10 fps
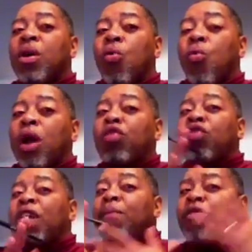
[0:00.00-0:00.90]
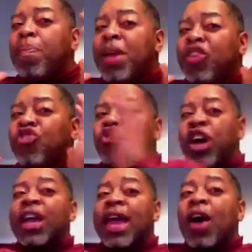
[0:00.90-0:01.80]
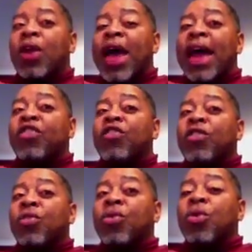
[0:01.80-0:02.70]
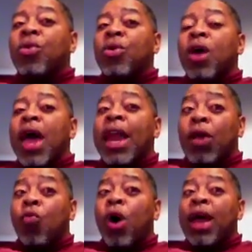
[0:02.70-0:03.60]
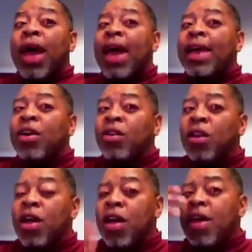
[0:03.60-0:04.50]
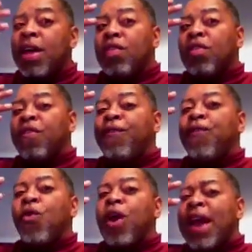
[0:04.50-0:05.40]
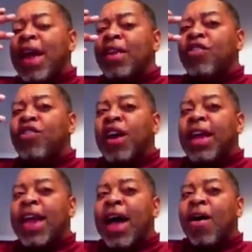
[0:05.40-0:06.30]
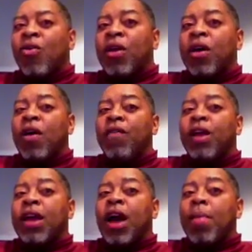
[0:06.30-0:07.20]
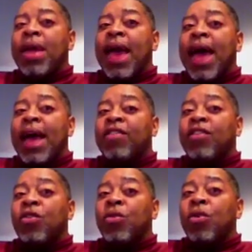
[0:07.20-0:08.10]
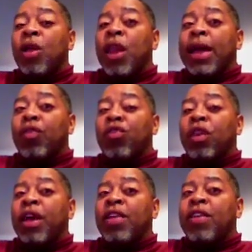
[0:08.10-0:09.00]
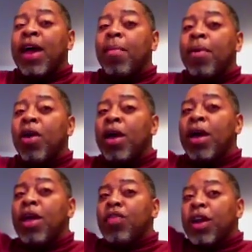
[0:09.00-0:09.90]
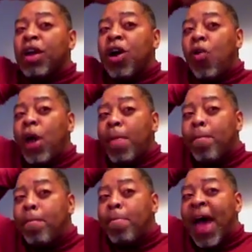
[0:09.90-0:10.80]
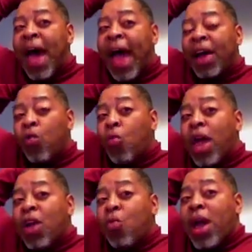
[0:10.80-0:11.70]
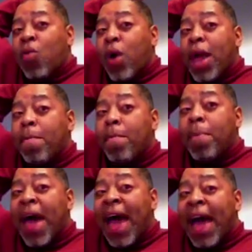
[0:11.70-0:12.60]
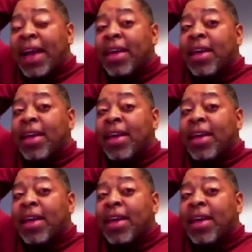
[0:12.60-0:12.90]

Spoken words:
what seems to be jutting out at you, and at what angle. Is the forehead jutting out, coming at you like a sledgehammer? Is it going back, way, way, way back